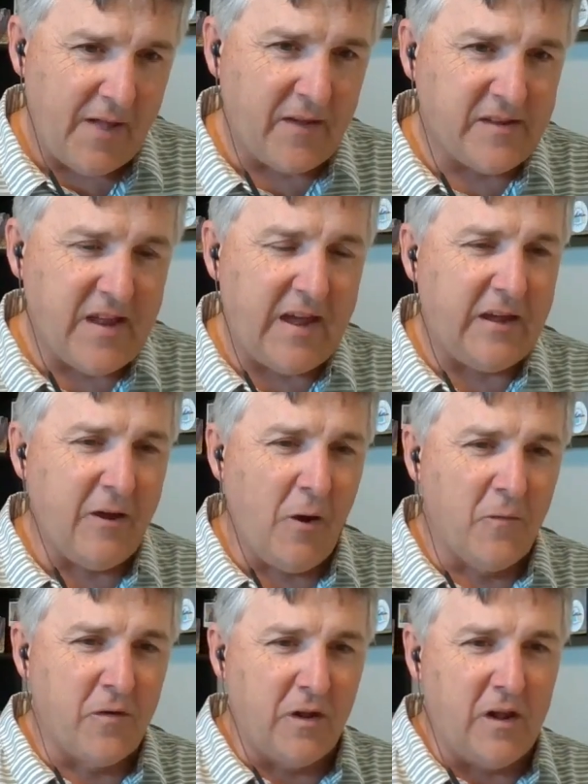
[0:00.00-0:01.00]
and they take you
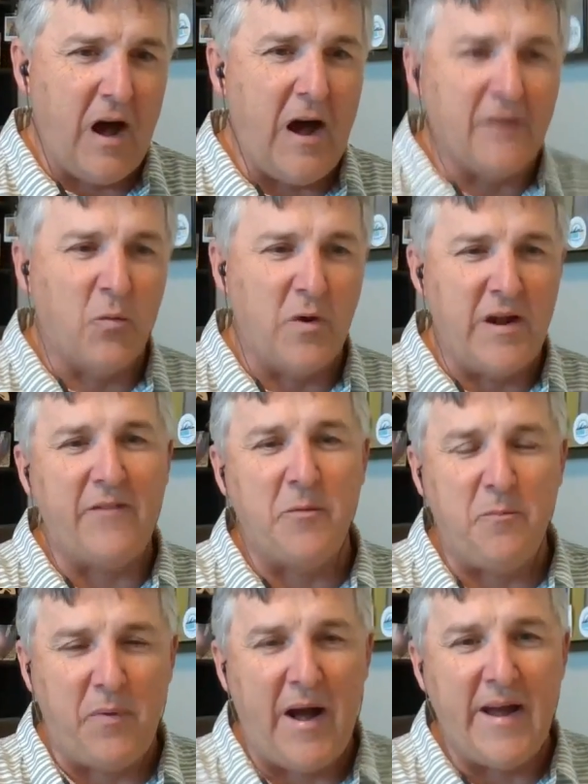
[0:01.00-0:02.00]
over to the lodge where you have
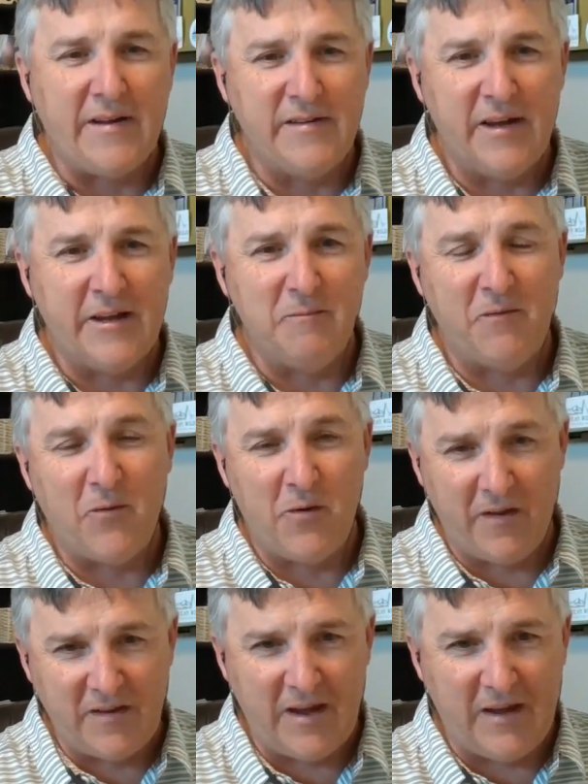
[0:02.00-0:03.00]
to buy a ticket before
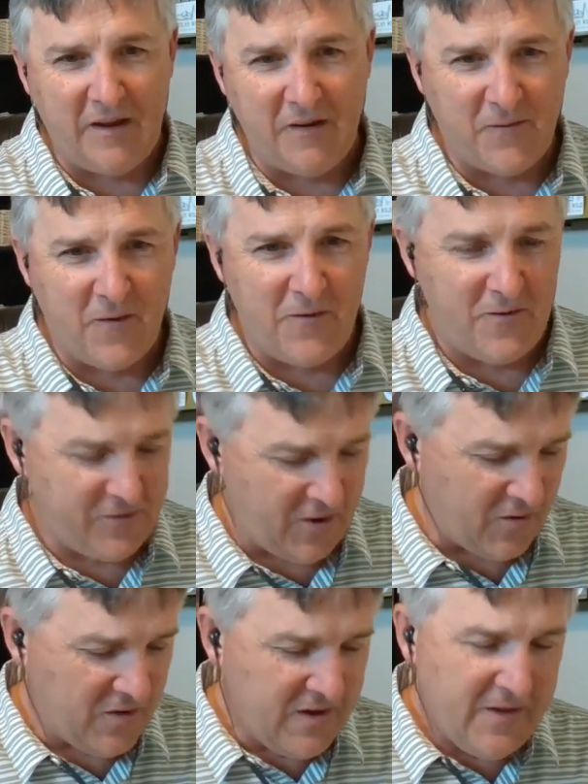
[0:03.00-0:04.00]
they take you any further.
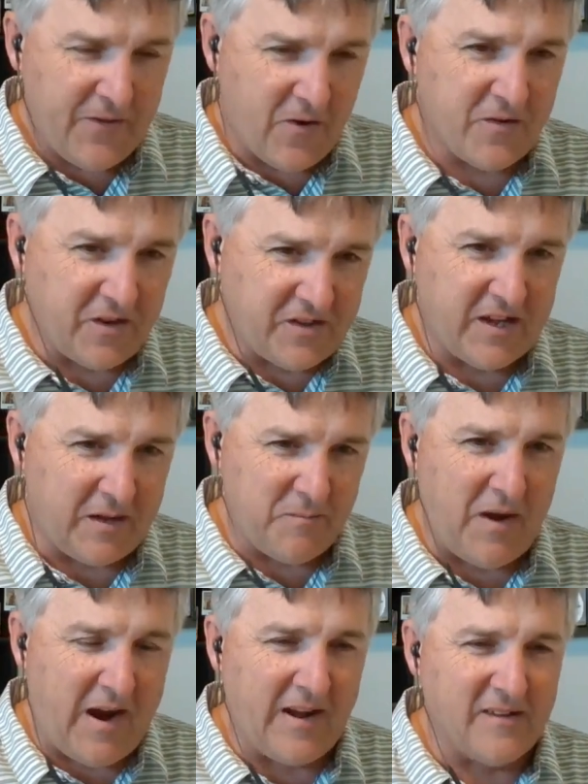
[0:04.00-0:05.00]
So there is a ticket
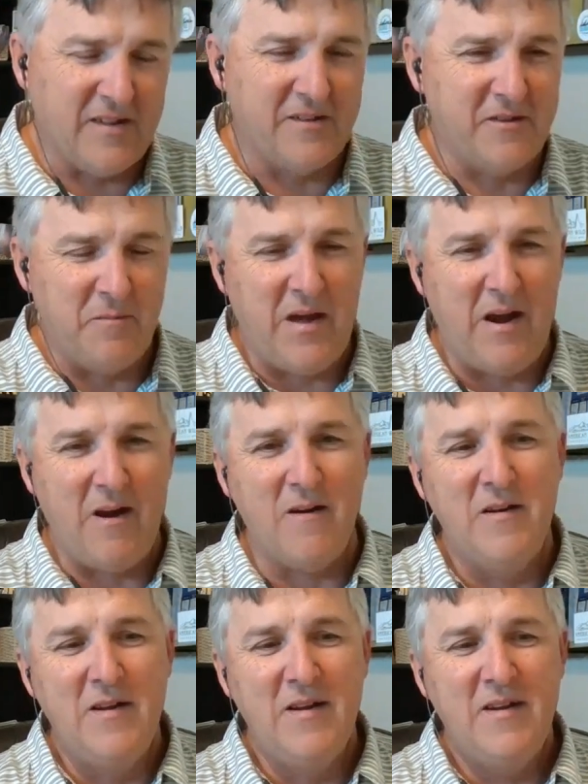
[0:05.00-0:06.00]
buying system
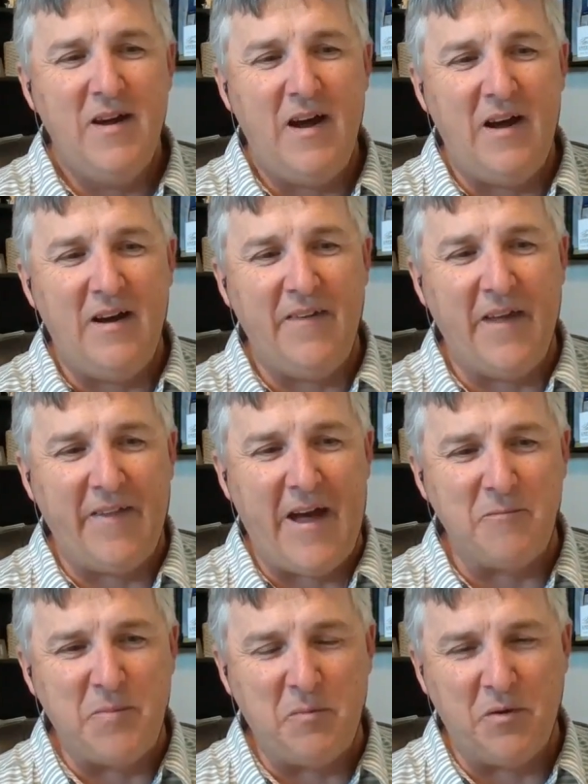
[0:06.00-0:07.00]
there. They
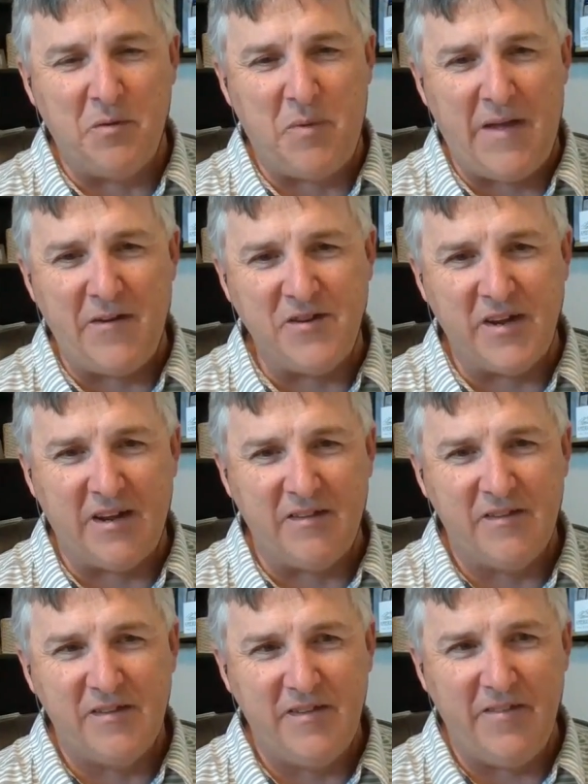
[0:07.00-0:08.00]
allowed people to buy their
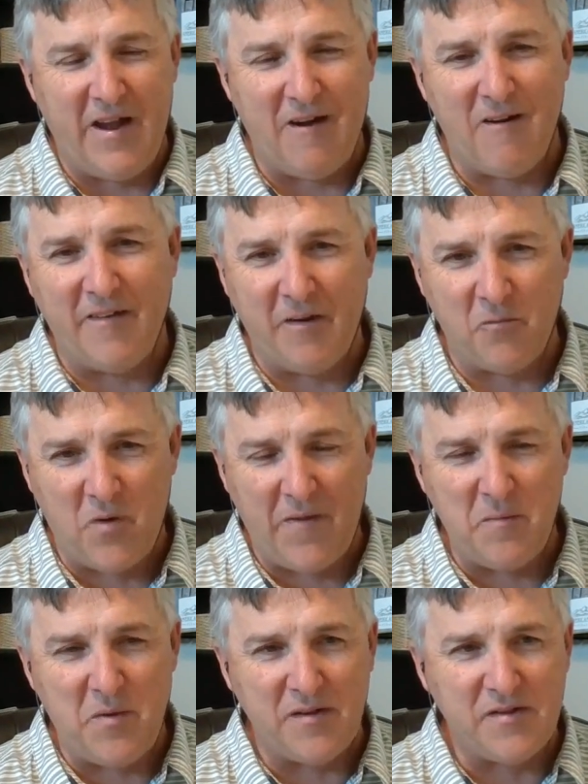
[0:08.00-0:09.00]
tickets there and then ride
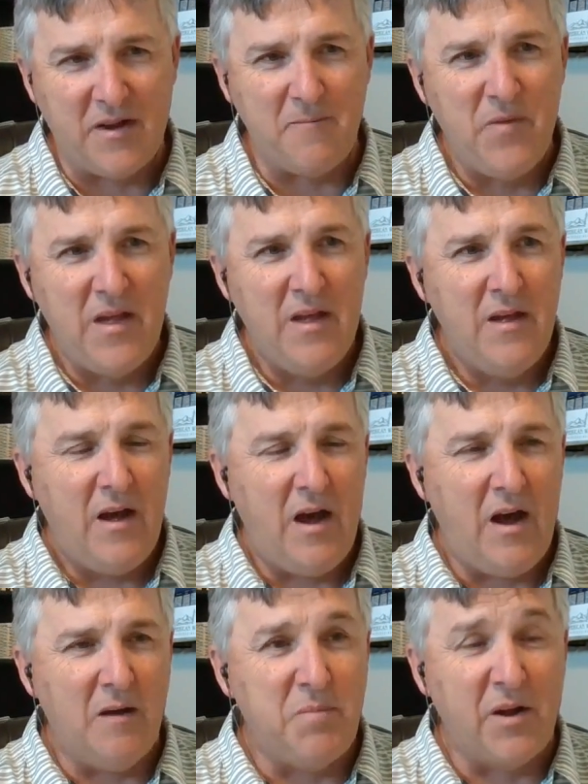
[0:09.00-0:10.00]
the bus up.
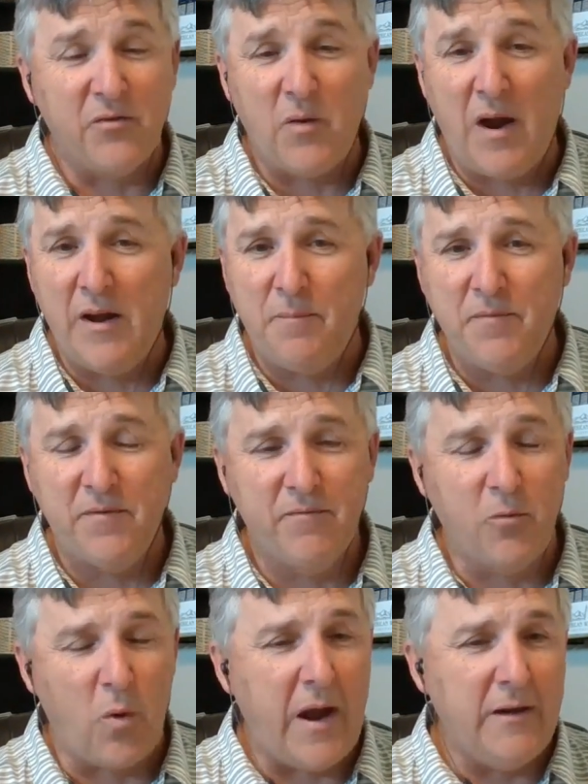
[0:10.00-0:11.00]
Bus ride up's
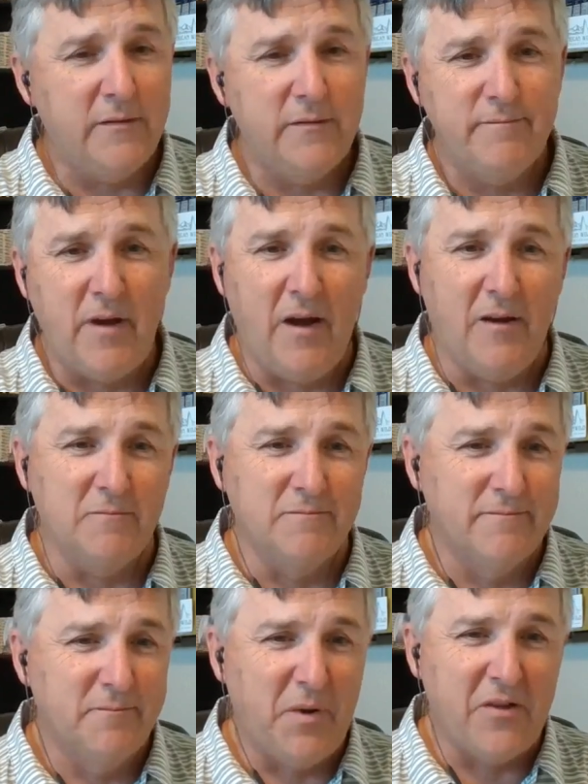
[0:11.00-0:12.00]
great.
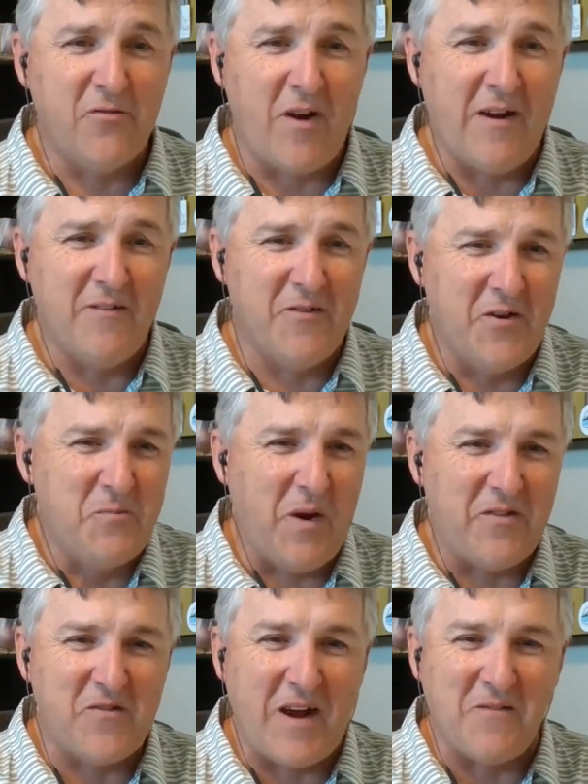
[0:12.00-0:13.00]
Bus
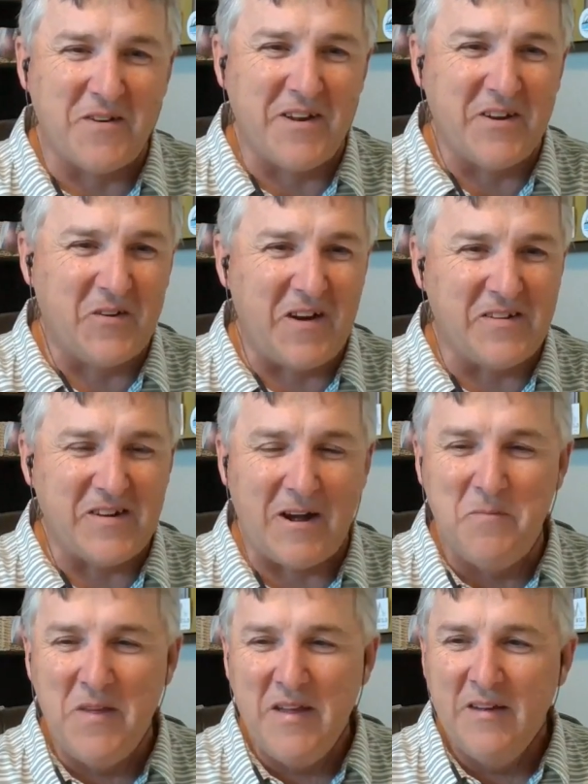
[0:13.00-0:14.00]
driver did a great
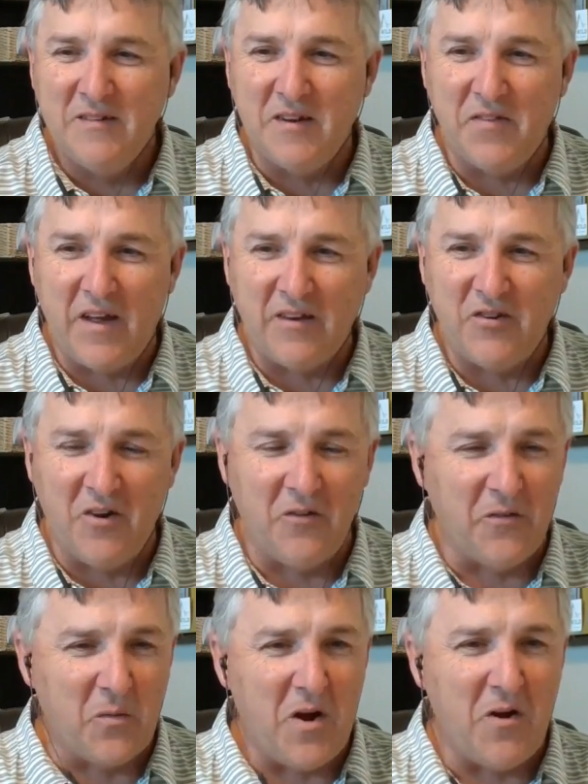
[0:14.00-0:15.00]
job. She thinks she owned
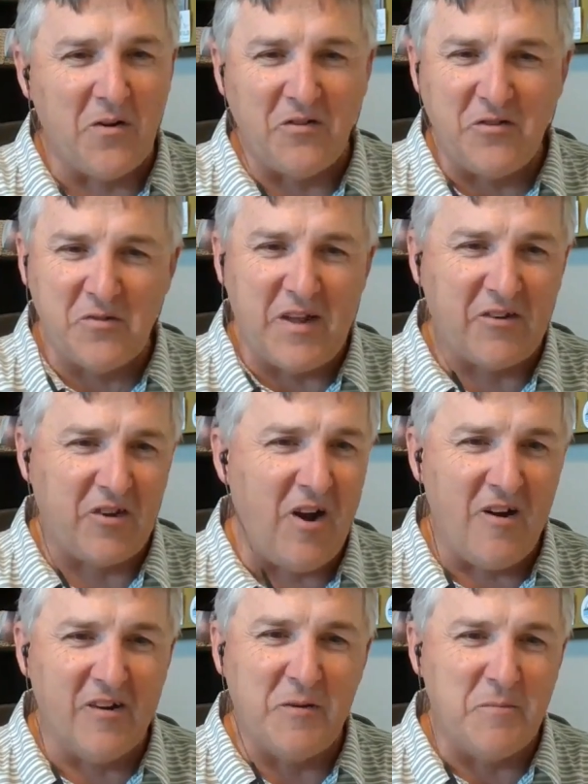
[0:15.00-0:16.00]
the road, and she was actually
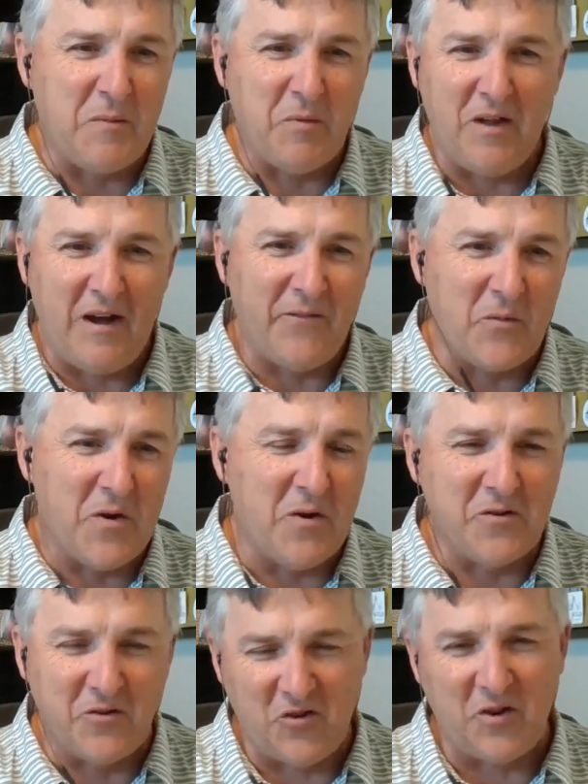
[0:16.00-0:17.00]
honking people off the road
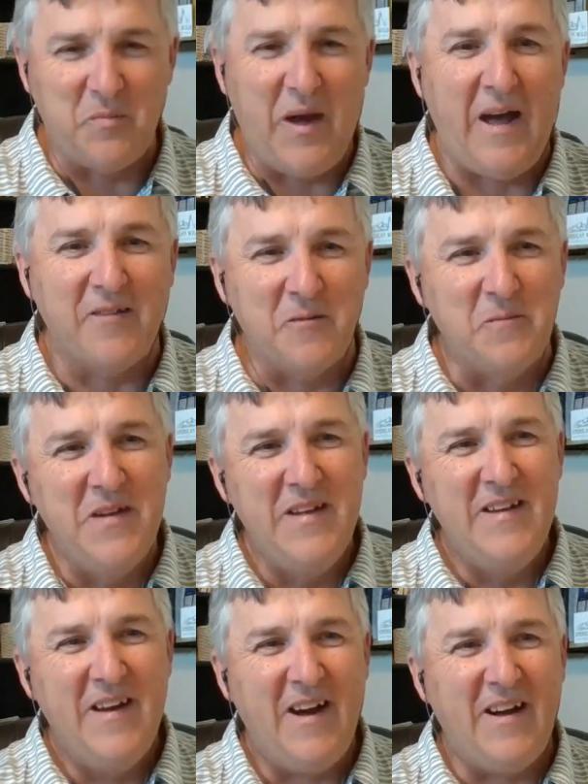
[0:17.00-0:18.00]
so she could pass them.
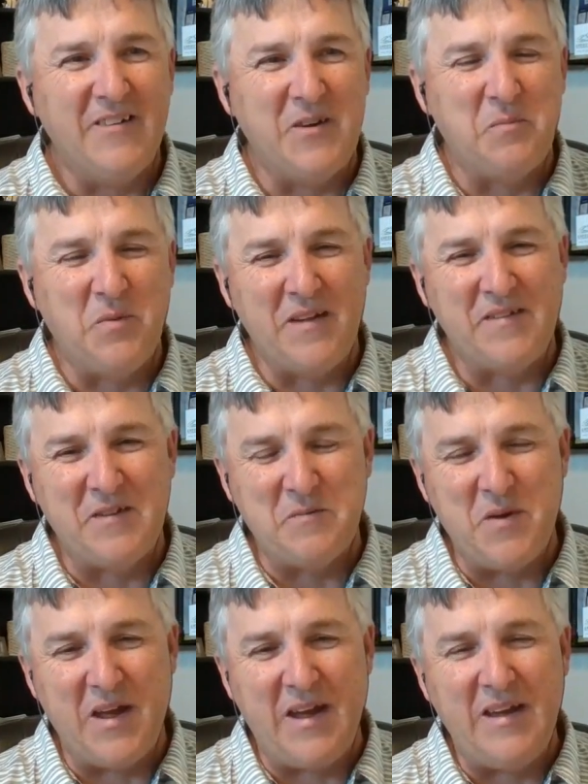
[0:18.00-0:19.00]
She had places to
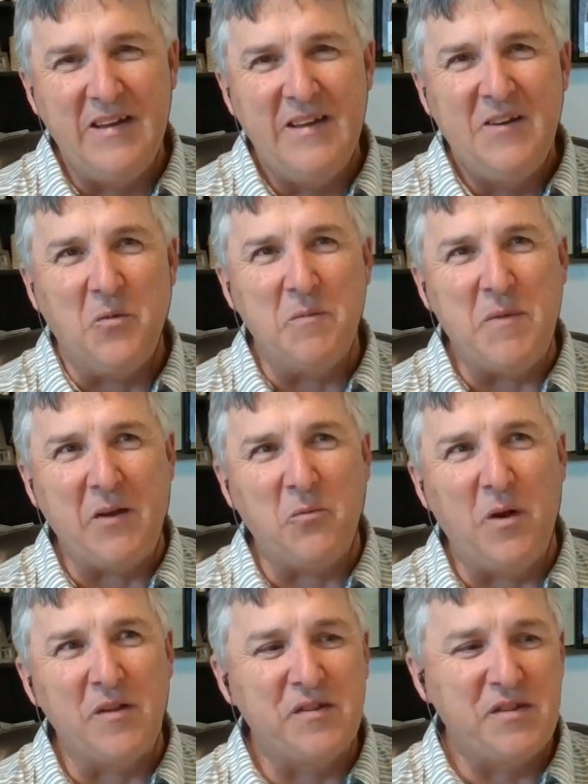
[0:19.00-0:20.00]
be. We made
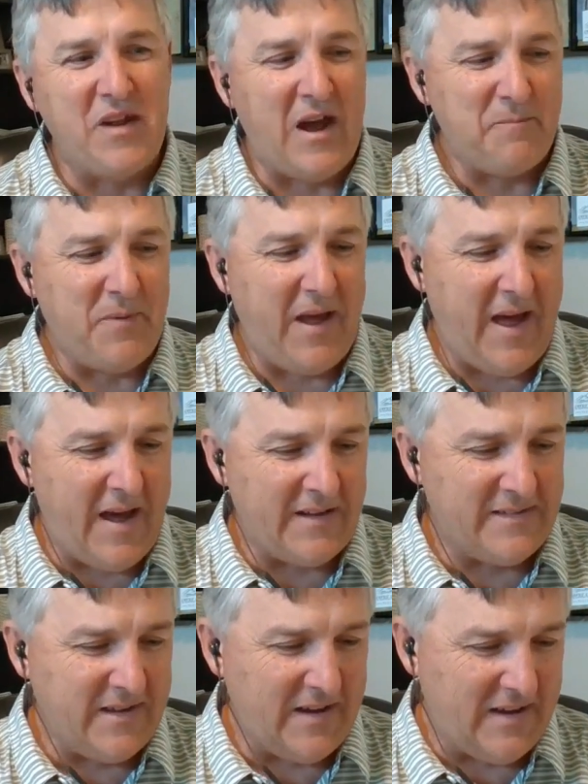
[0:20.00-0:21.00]
one stop at